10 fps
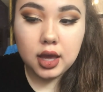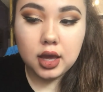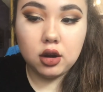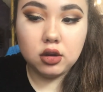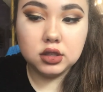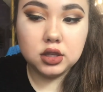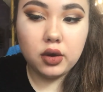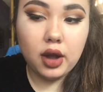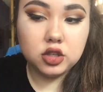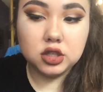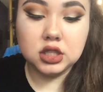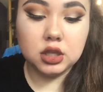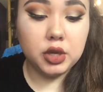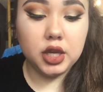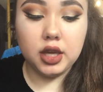And also how just
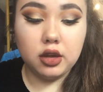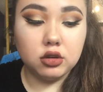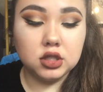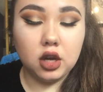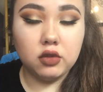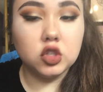to be yourself,